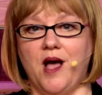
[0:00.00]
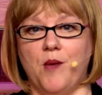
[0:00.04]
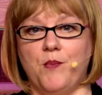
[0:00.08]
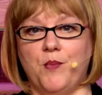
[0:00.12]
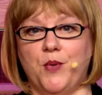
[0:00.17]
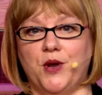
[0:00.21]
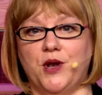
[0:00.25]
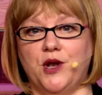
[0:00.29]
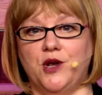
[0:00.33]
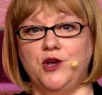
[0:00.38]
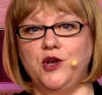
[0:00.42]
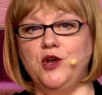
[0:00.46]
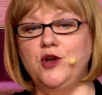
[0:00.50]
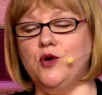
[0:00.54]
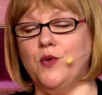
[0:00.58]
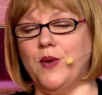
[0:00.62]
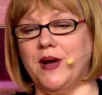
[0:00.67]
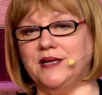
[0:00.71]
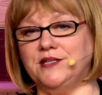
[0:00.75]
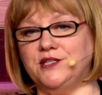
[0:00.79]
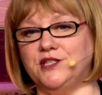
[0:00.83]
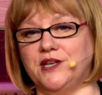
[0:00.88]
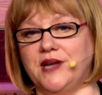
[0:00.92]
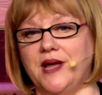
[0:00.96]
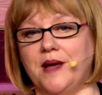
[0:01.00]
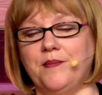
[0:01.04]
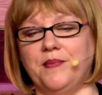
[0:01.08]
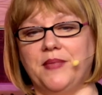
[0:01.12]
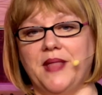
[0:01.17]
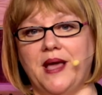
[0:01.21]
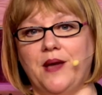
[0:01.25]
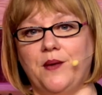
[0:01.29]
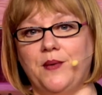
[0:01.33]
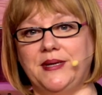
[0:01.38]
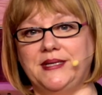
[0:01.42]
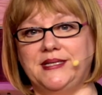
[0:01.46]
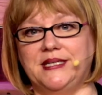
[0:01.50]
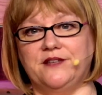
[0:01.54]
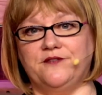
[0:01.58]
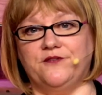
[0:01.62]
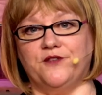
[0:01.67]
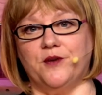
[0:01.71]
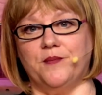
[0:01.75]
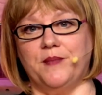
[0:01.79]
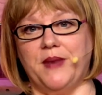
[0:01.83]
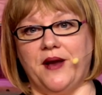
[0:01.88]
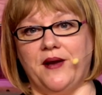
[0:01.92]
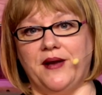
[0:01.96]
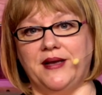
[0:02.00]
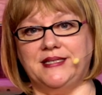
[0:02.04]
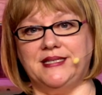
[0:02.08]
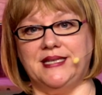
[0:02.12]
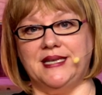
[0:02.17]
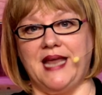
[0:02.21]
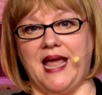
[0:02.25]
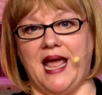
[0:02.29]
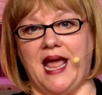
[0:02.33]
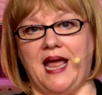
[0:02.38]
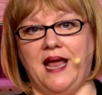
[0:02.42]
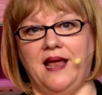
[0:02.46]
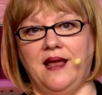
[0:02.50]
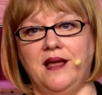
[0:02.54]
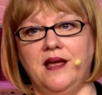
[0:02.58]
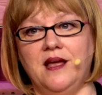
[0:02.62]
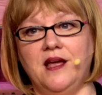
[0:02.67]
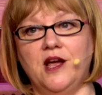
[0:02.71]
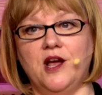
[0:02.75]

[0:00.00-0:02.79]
I'll put a new question up like we did for Mary today.